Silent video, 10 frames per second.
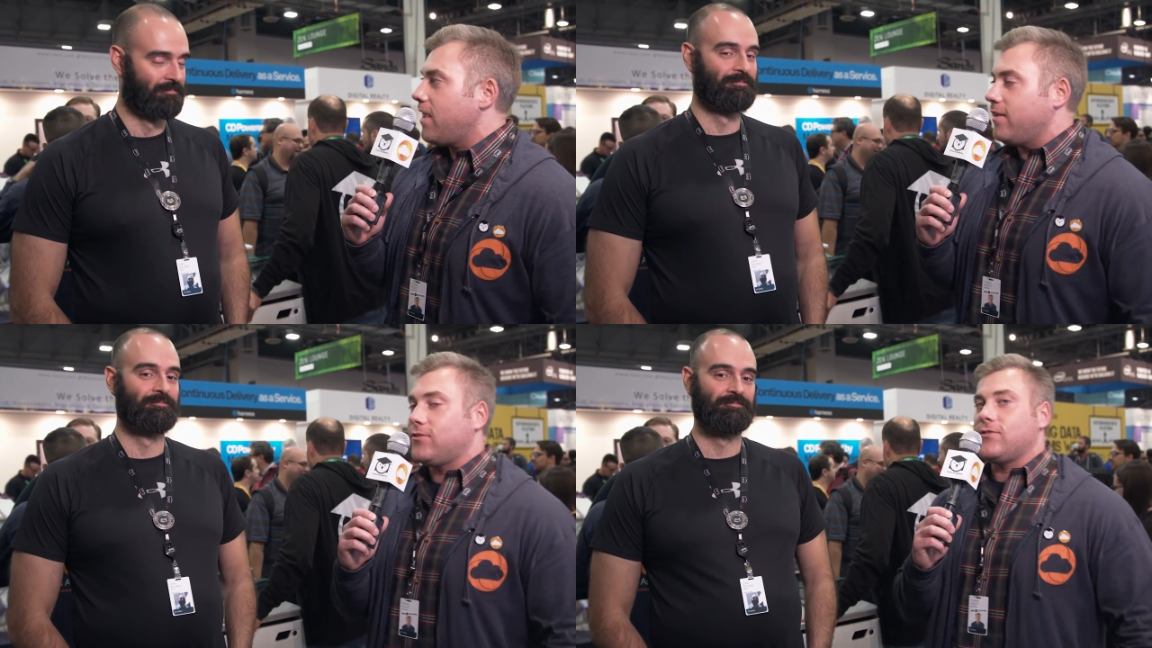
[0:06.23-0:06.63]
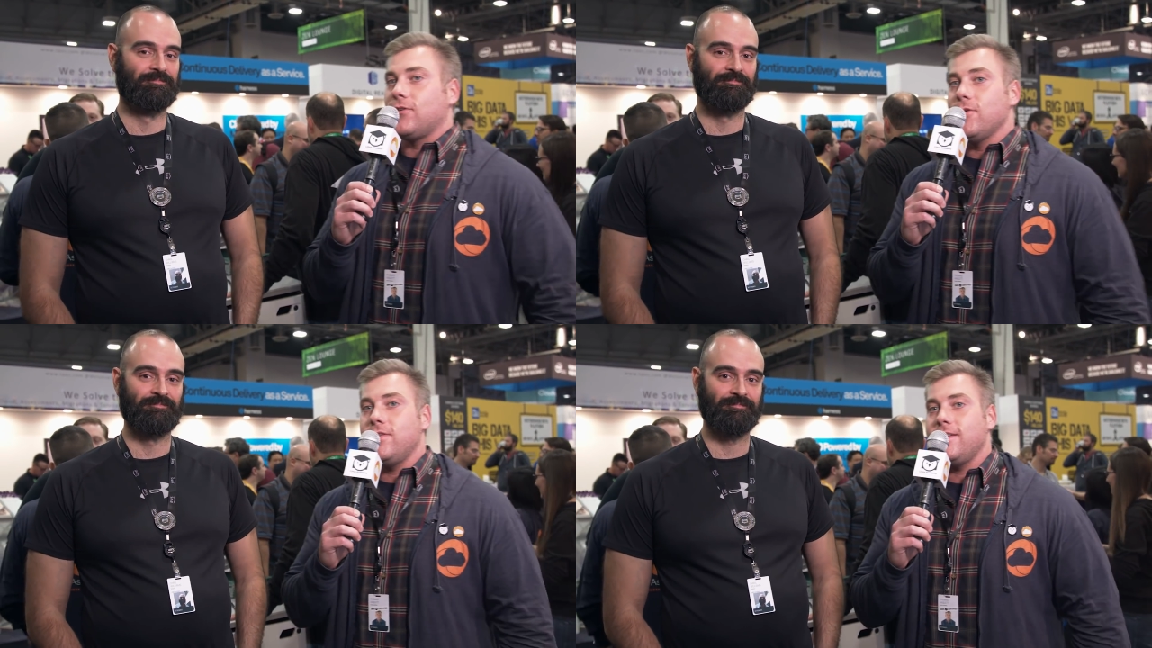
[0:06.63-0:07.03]
Speaker 1: a
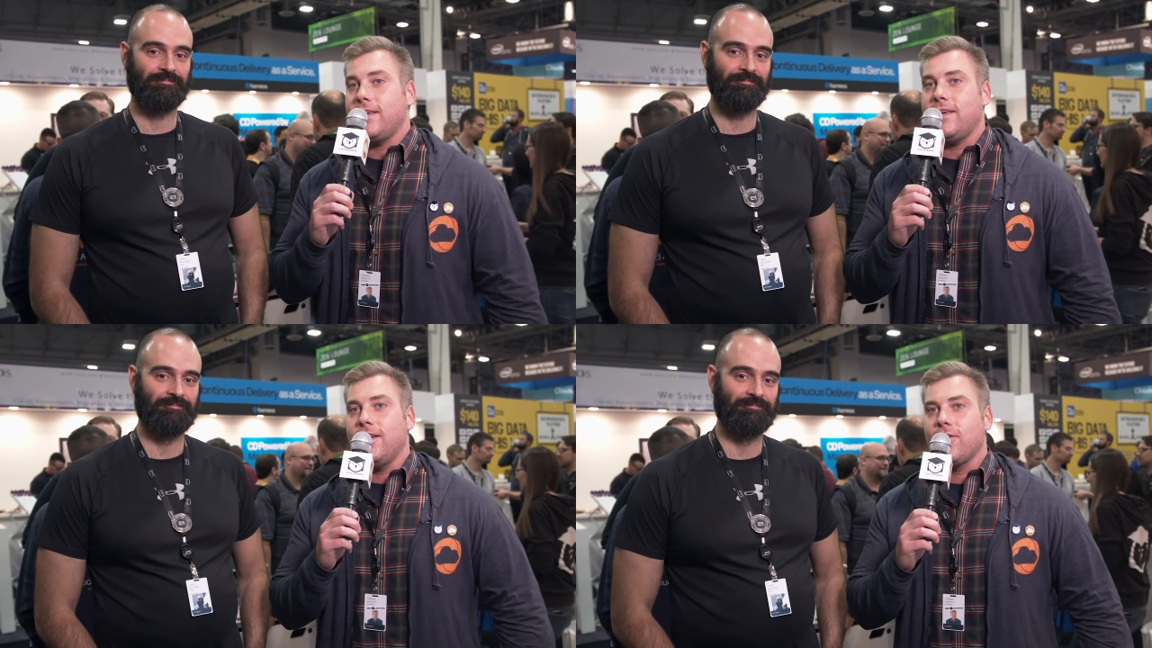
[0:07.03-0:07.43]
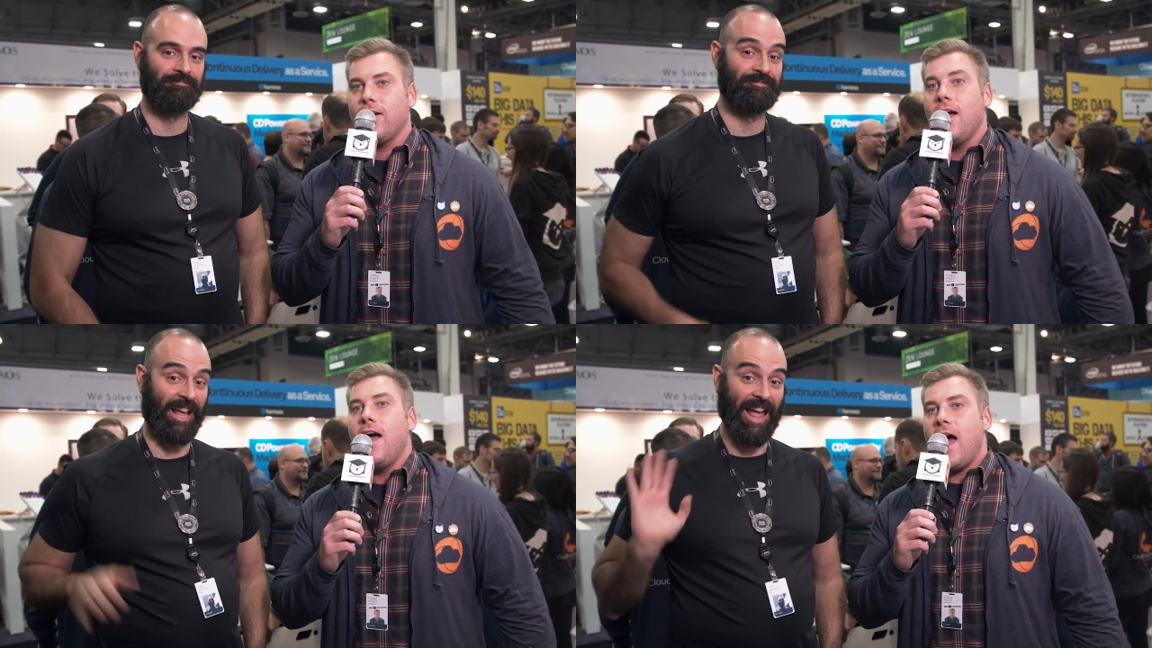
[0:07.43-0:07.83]
student
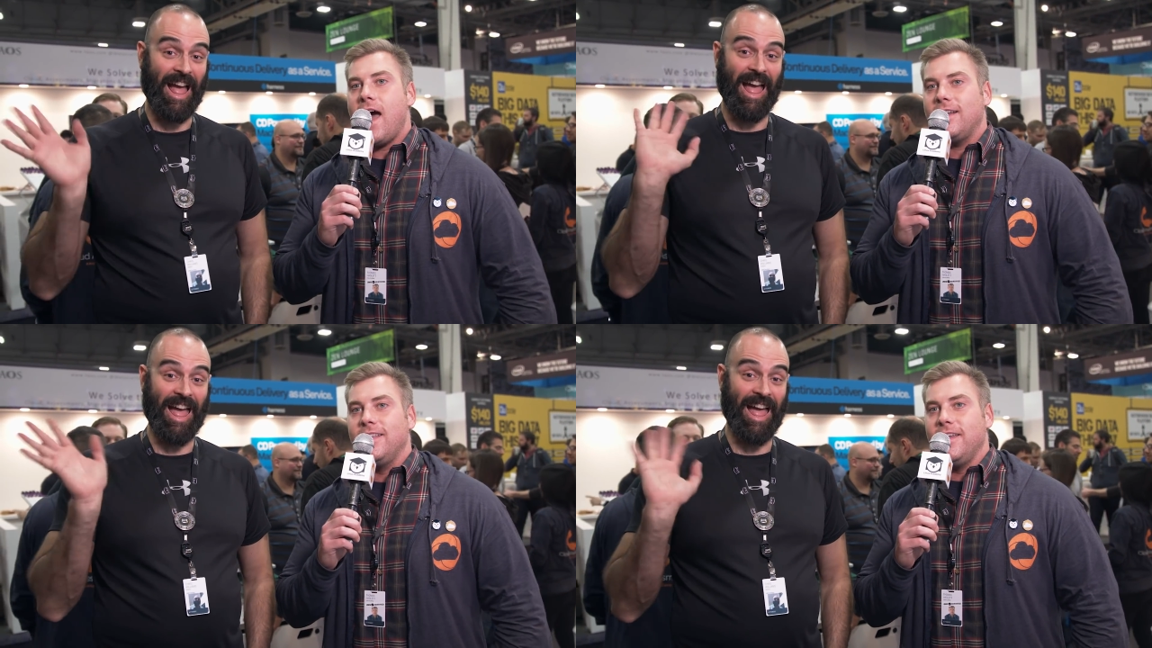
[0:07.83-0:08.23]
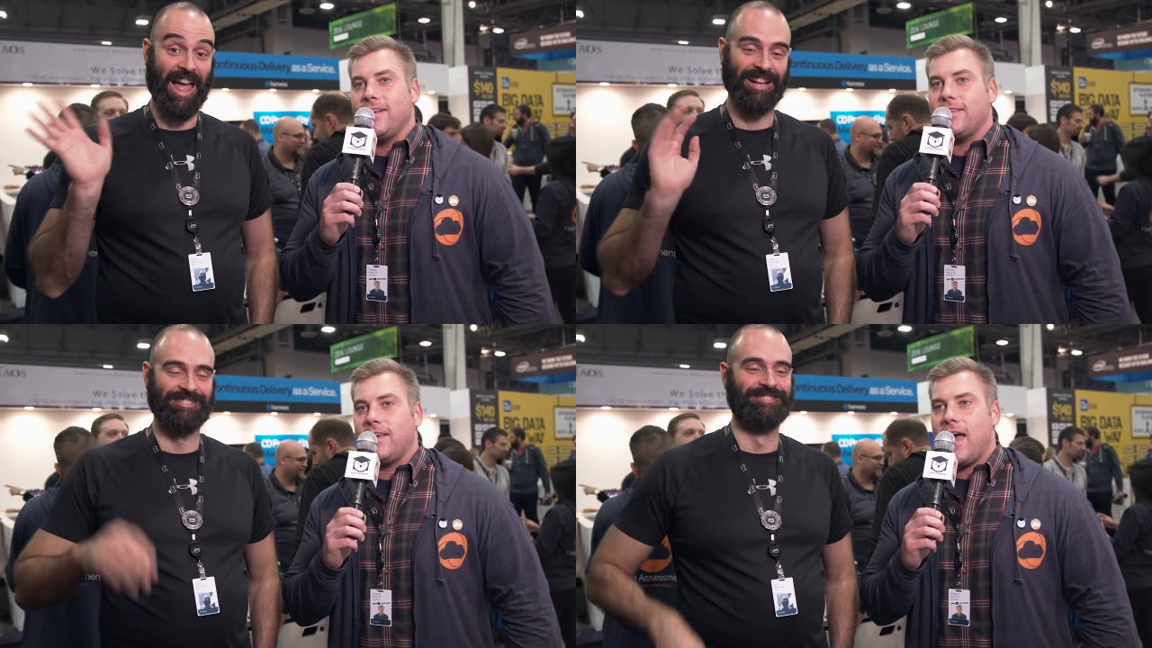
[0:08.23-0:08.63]
here at
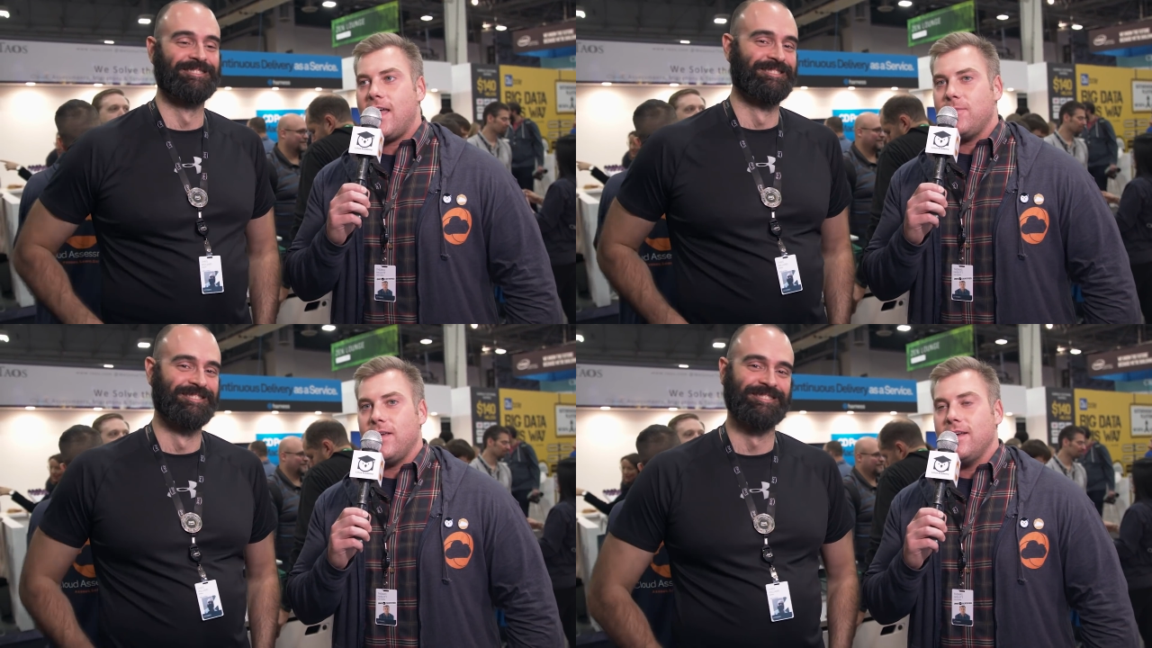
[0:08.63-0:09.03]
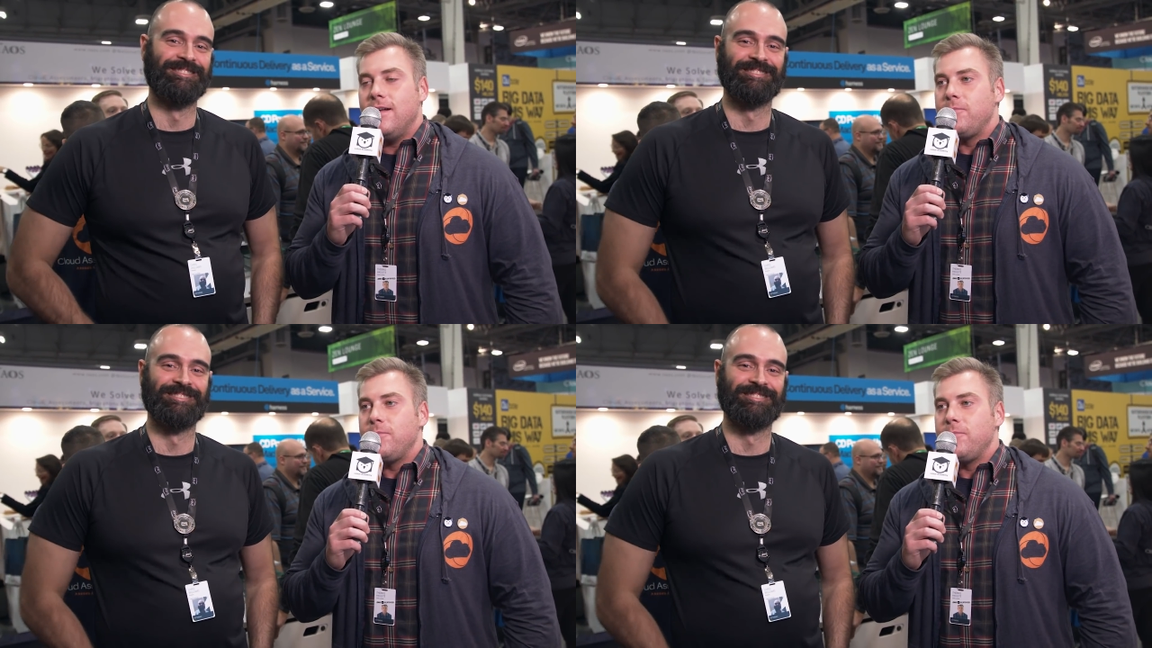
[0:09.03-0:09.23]
Linux Academy.